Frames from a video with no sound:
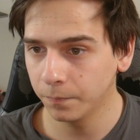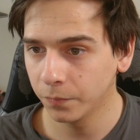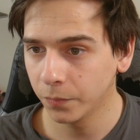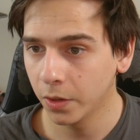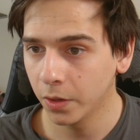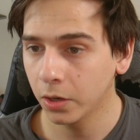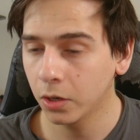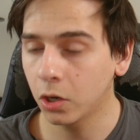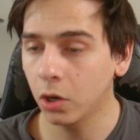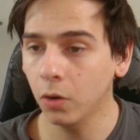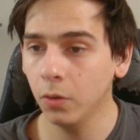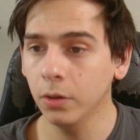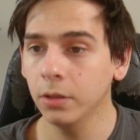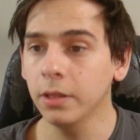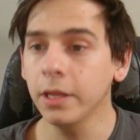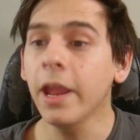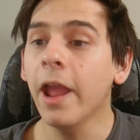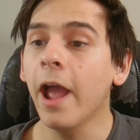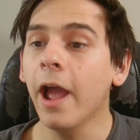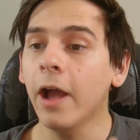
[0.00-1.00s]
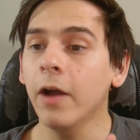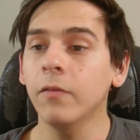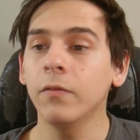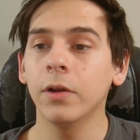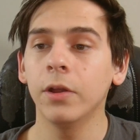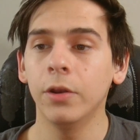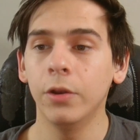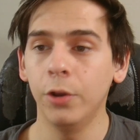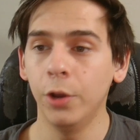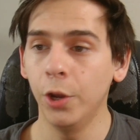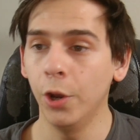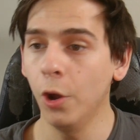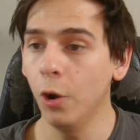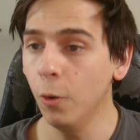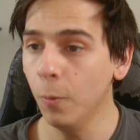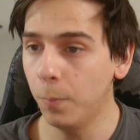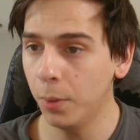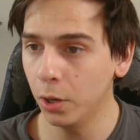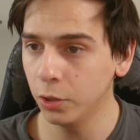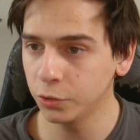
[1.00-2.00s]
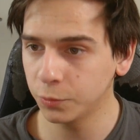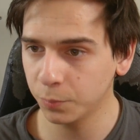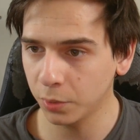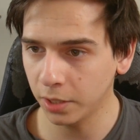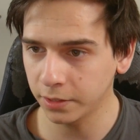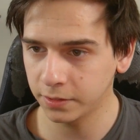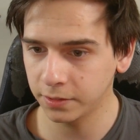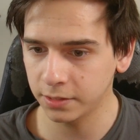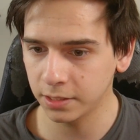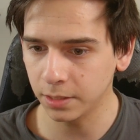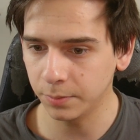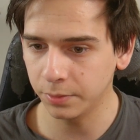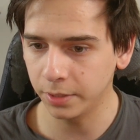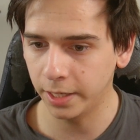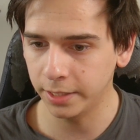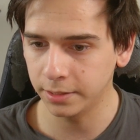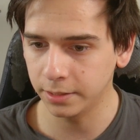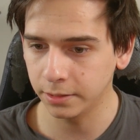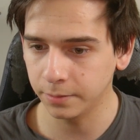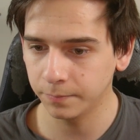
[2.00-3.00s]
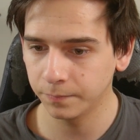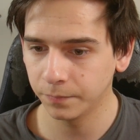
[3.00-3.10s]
currently have no post-processing applied to them.